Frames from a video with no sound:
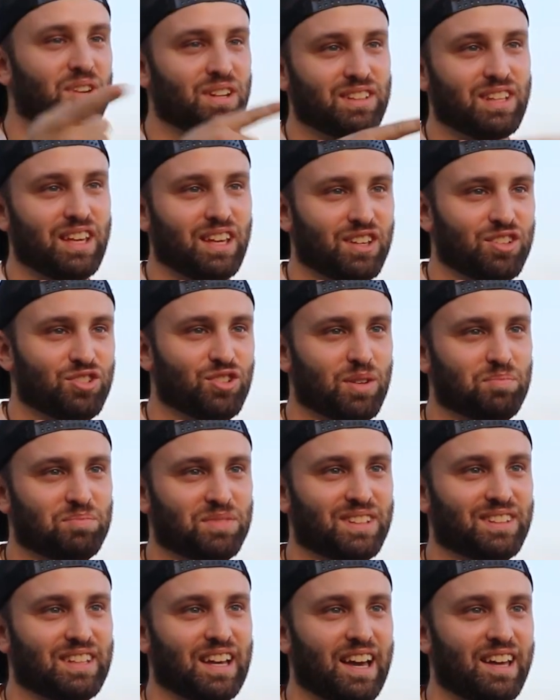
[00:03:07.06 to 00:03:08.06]
gonna take a trip
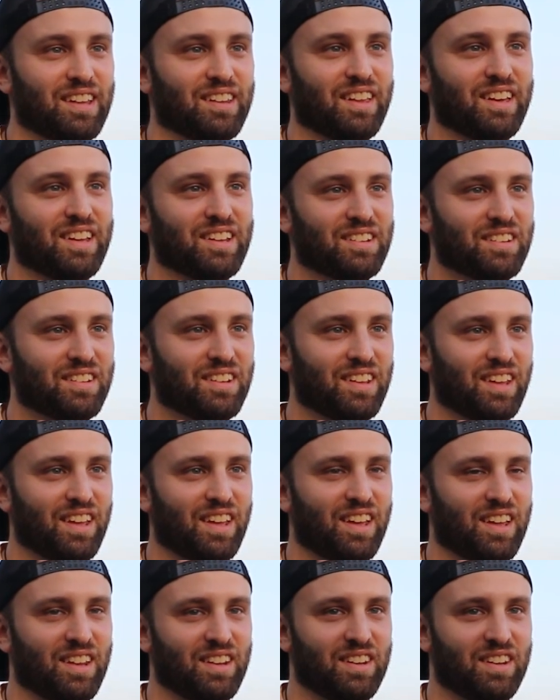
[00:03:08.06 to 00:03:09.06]
to Thailand,
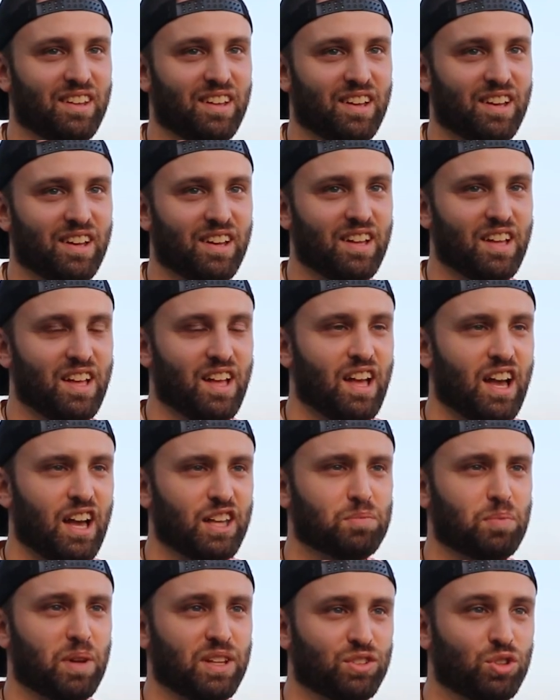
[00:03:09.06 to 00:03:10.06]
and
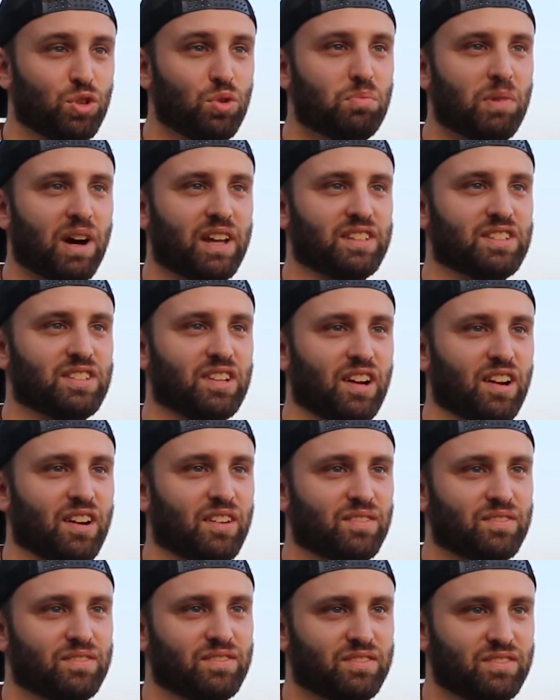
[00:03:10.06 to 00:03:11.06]
I spent 2 months
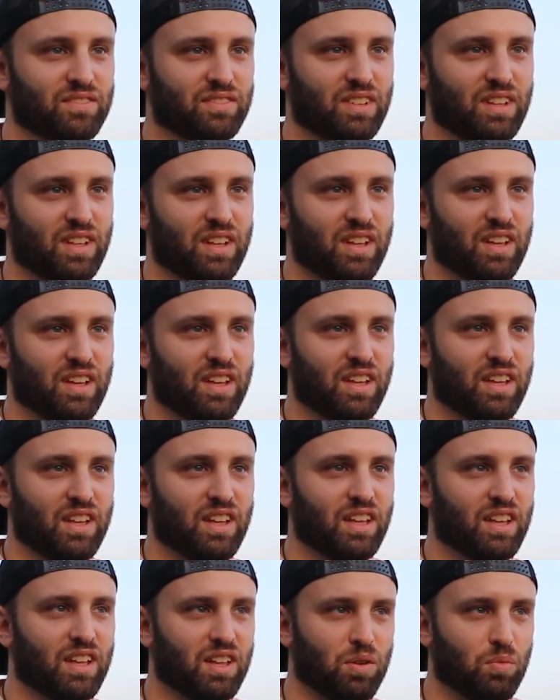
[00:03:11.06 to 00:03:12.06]
here.
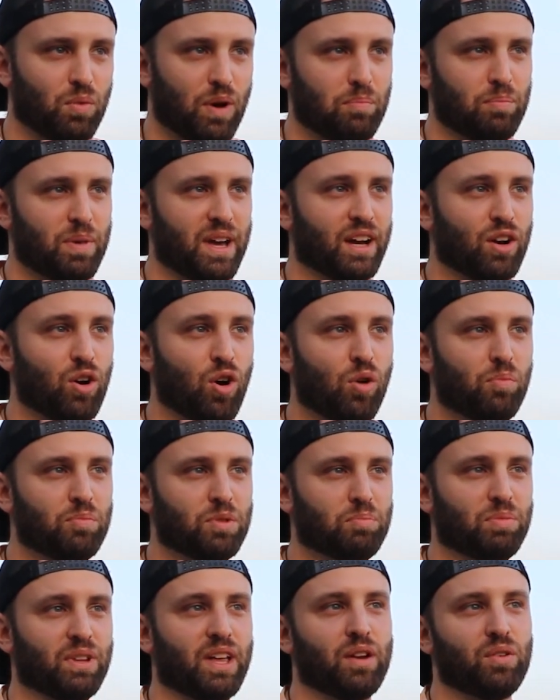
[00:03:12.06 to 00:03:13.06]
Went back
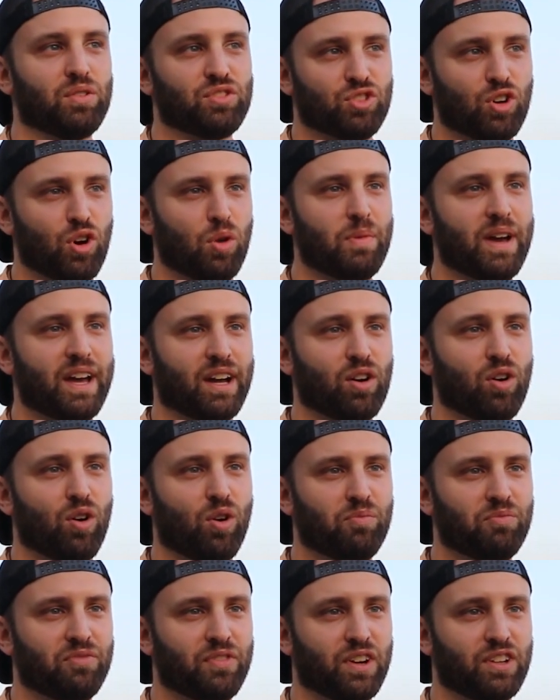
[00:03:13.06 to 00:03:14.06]
home. The plan was go back
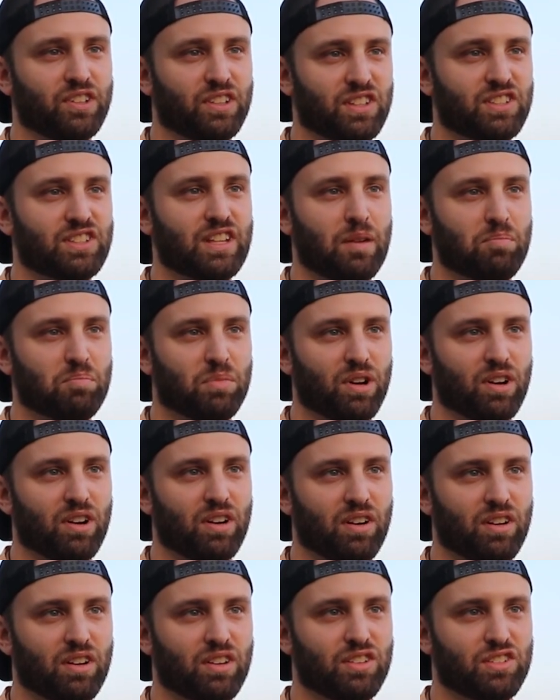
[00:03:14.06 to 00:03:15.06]
home for
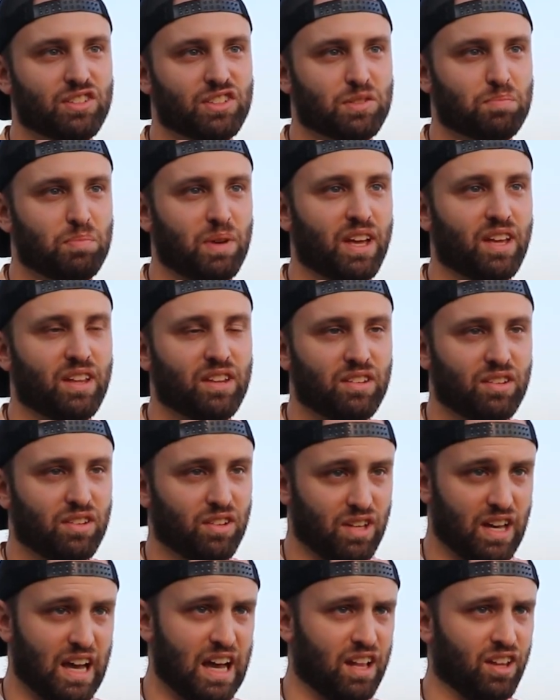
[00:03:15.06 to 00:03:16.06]
December, spend
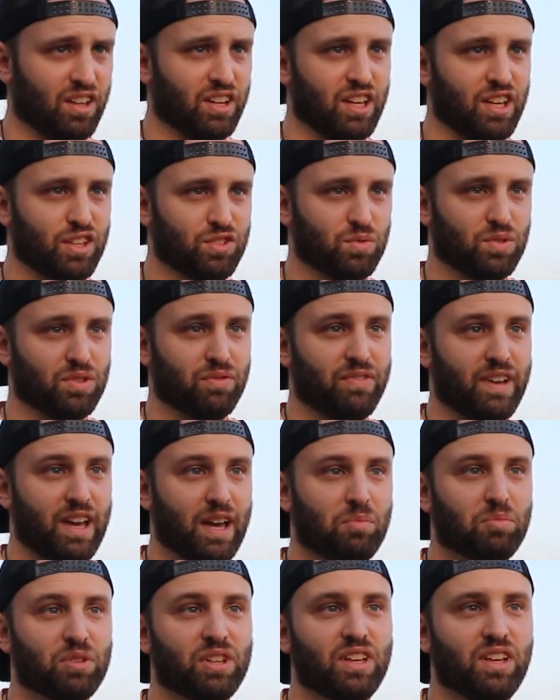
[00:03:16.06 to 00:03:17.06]
the holidays with the
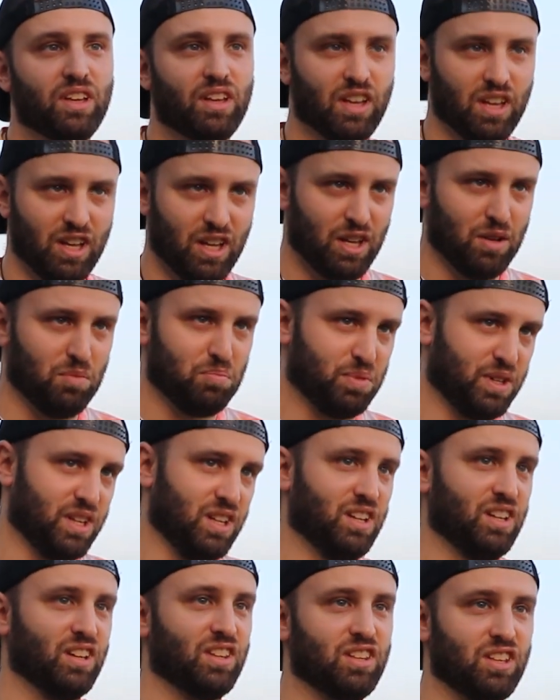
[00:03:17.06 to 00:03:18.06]
family,
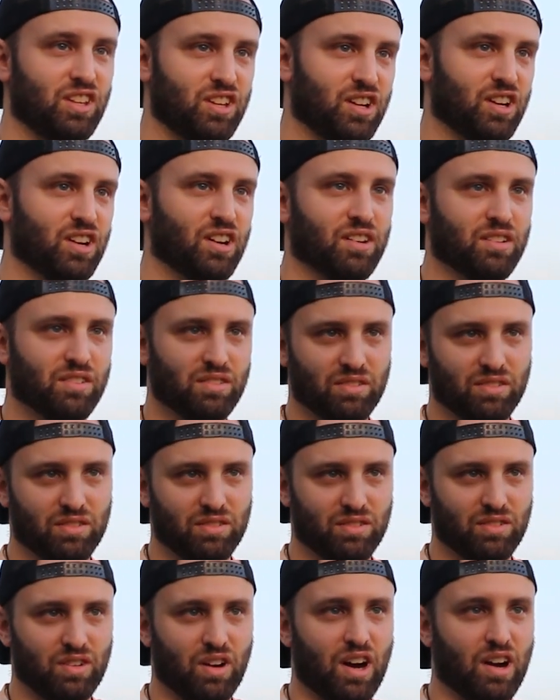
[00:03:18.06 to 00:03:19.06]
beginning of the year,
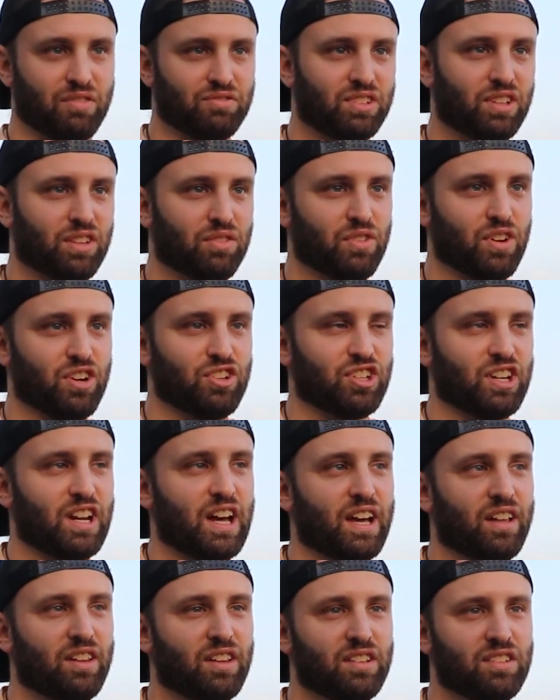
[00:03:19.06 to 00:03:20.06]
off to the Virgin
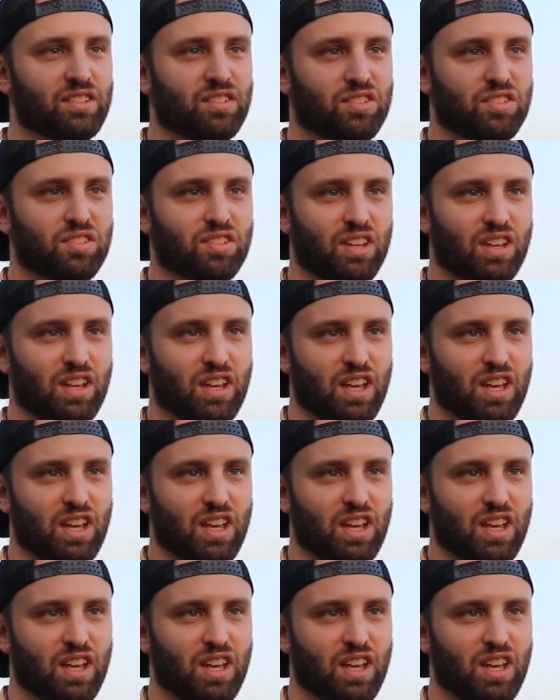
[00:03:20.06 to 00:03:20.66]
Islands.